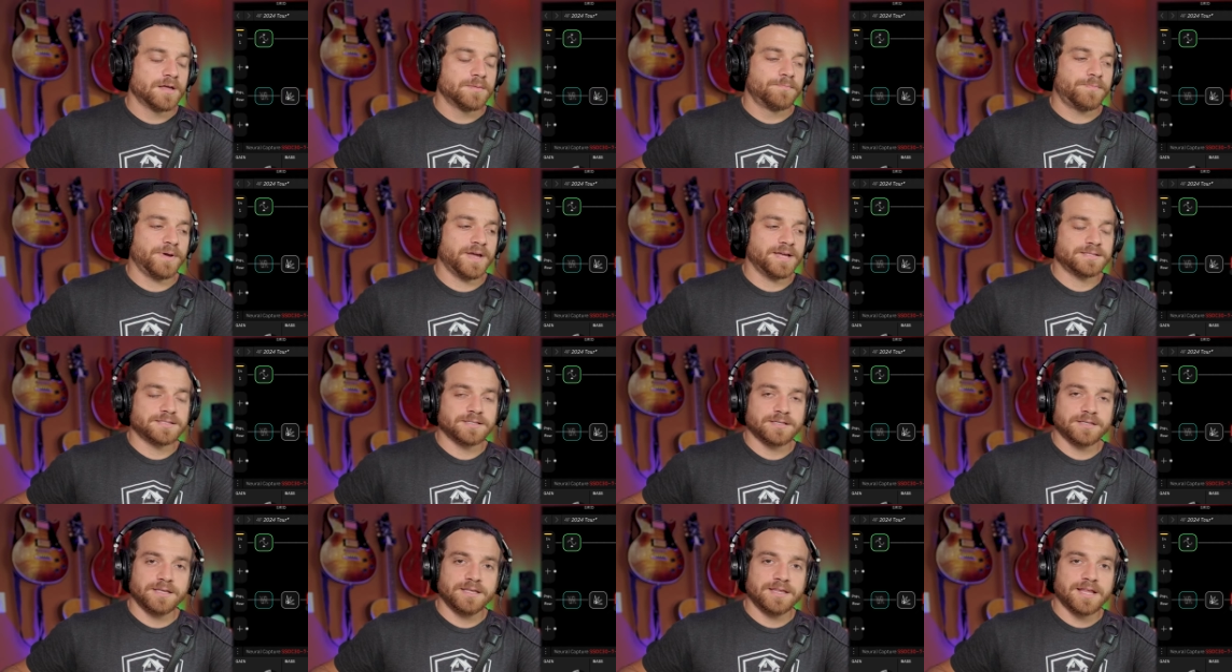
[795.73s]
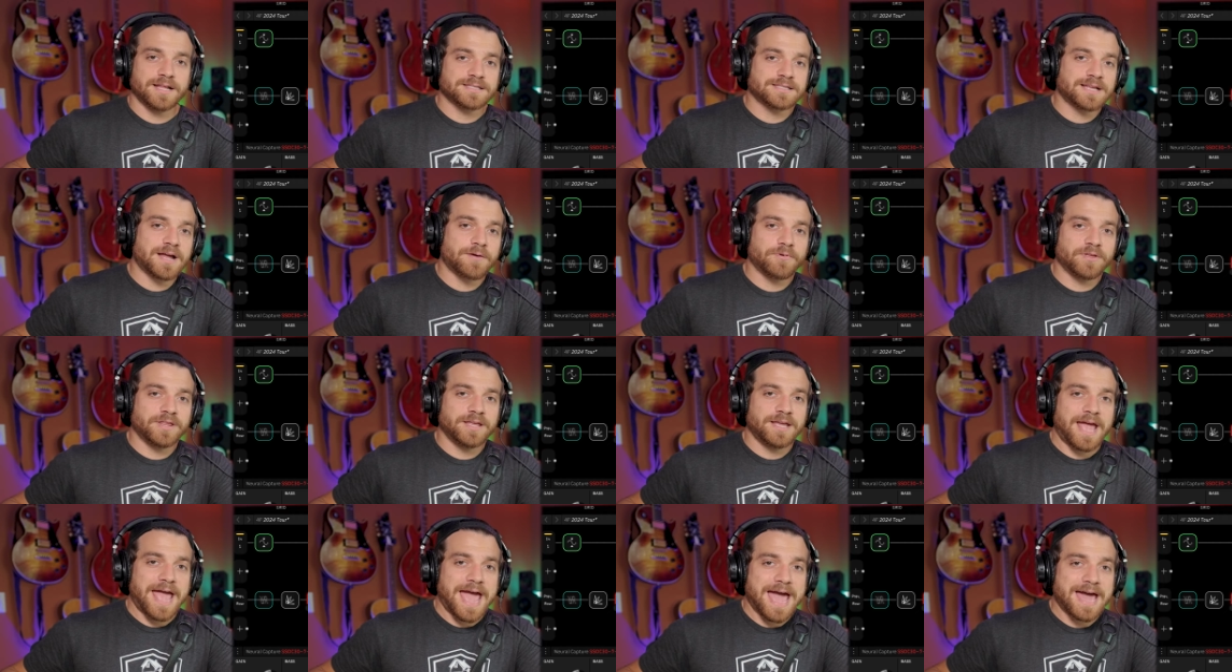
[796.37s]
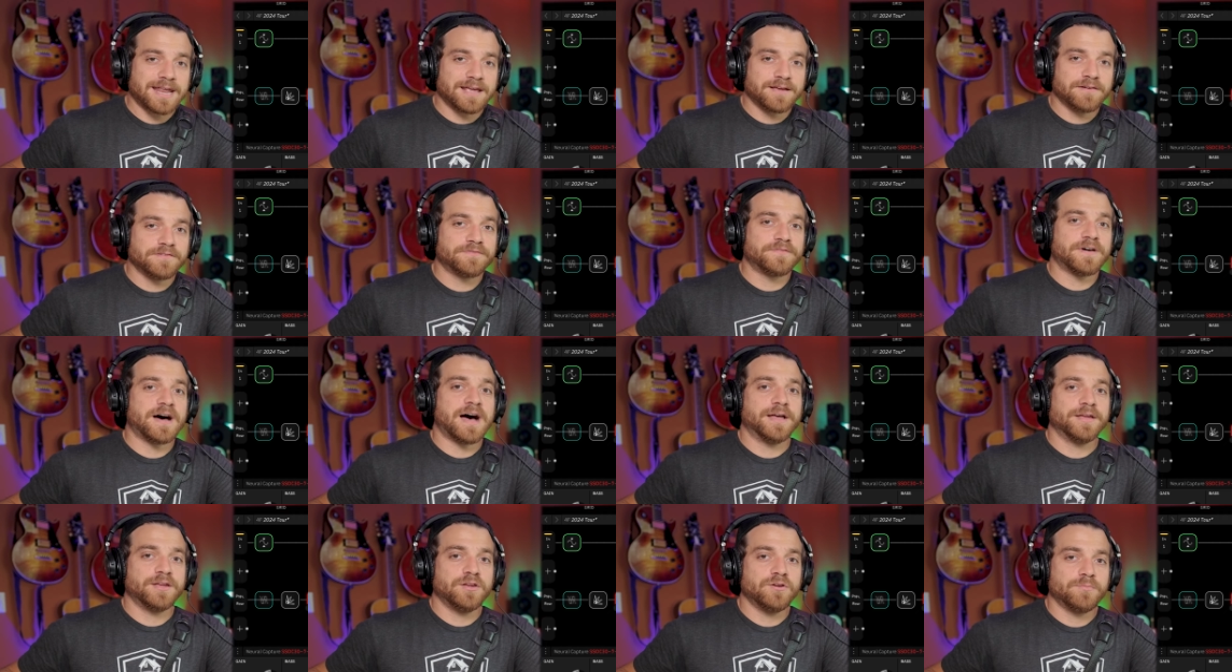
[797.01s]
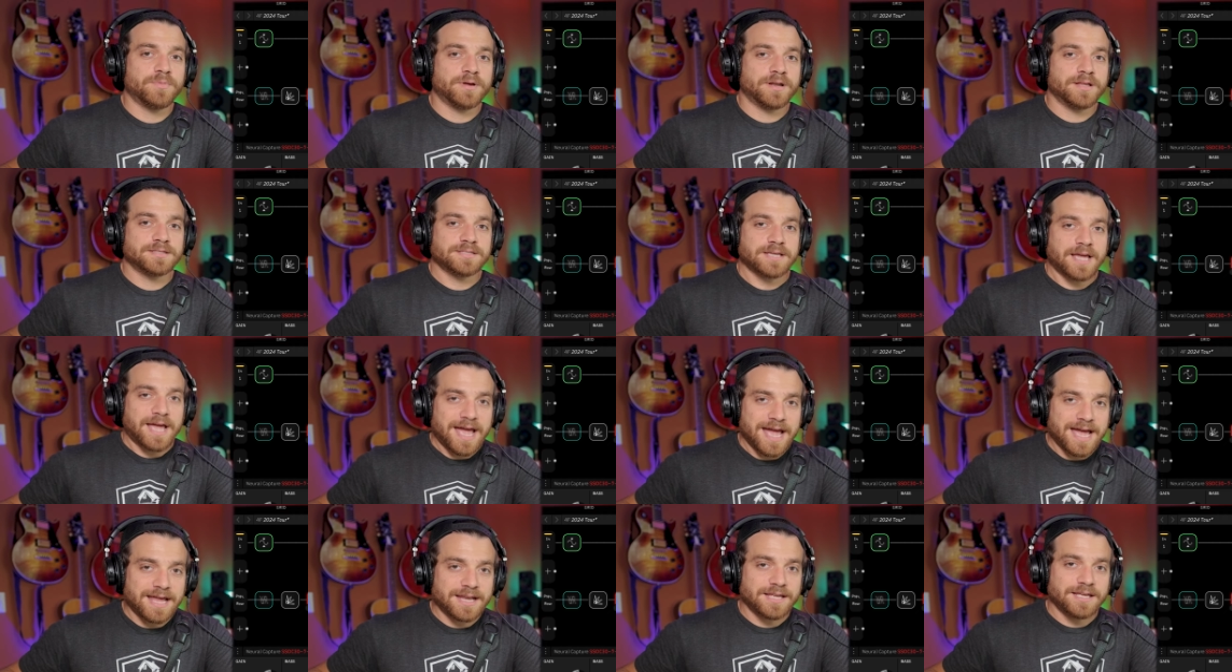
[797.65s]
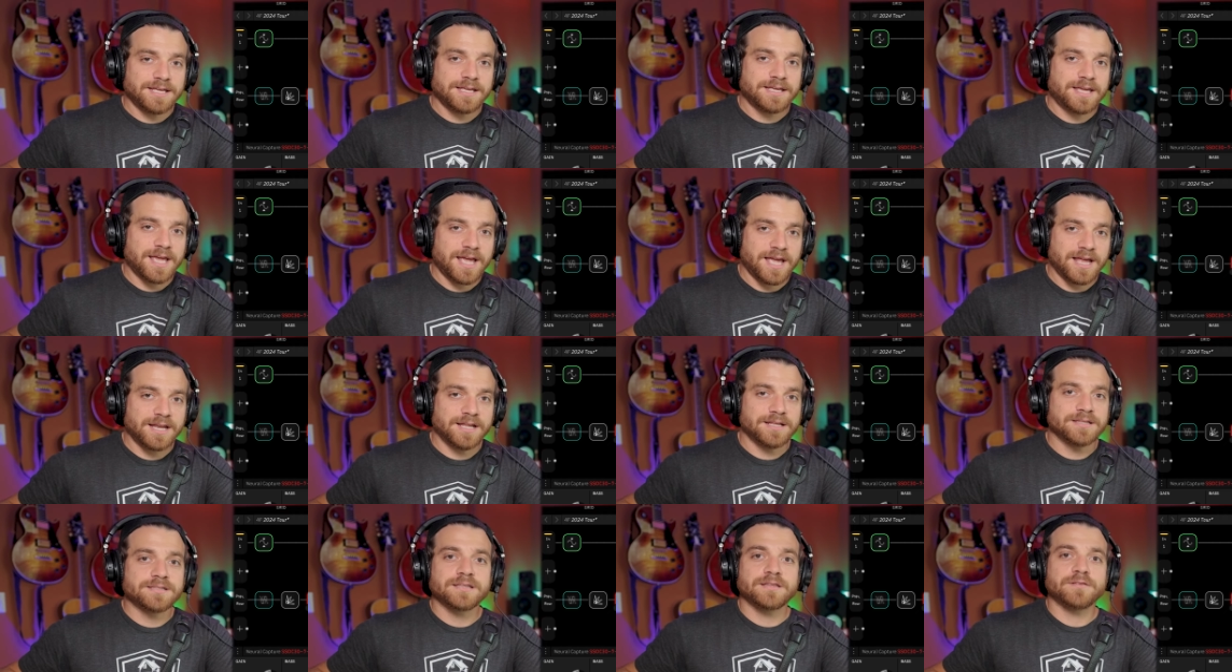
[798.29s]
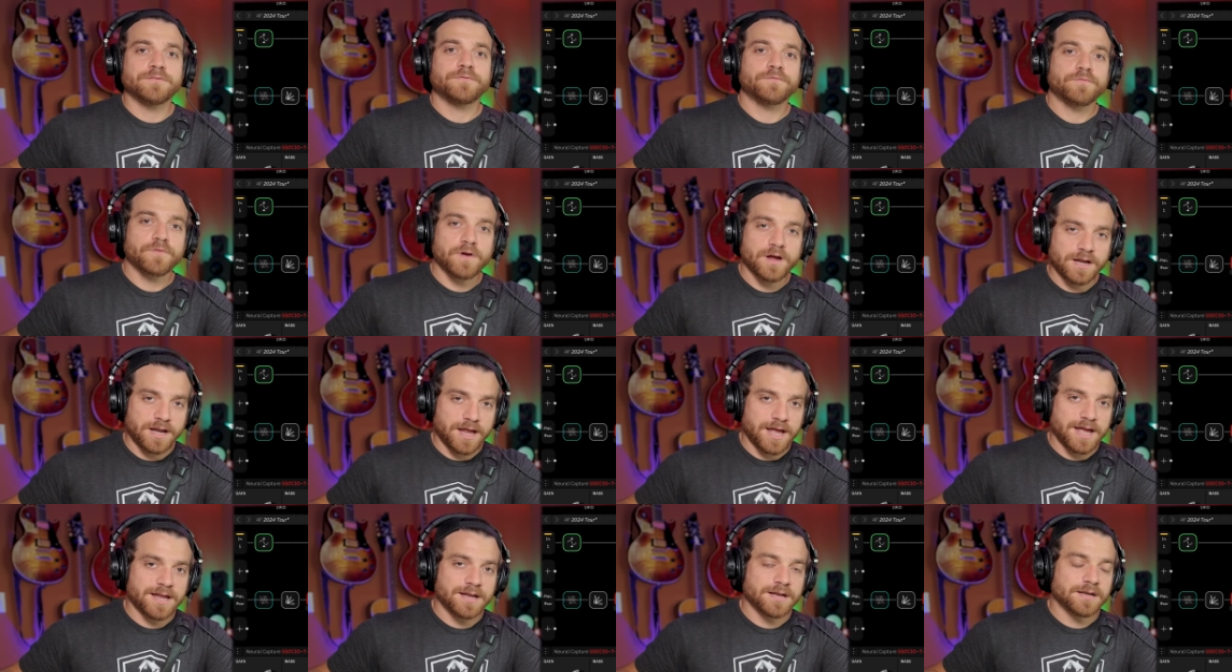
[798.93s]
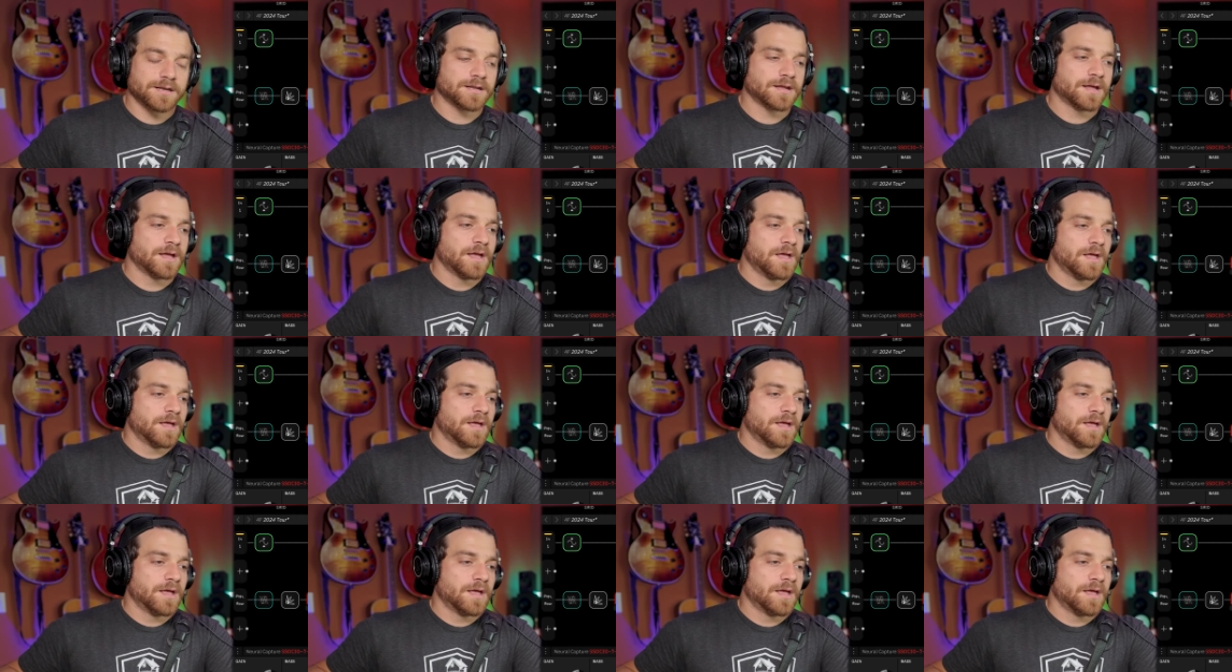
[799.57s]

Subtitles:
basically, that's not really adding volume, but it's adding gain into the front end.